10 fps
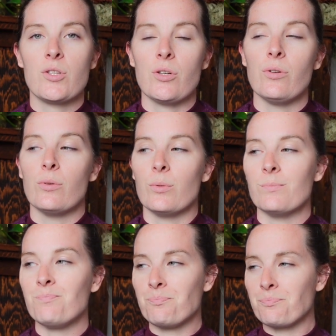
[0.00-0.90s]
to
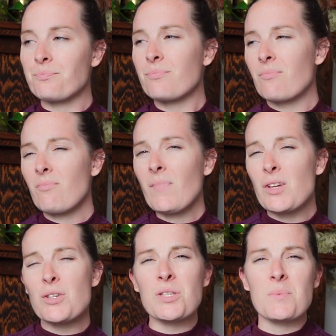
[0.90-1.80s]

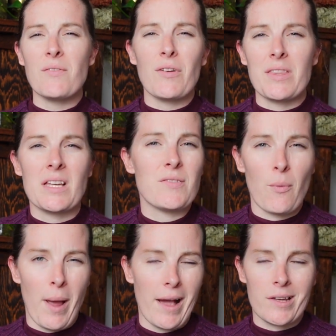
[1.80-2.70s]
do some different things for
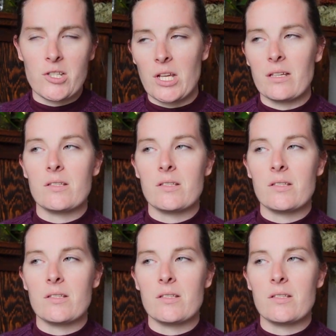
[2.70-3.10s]
packaging.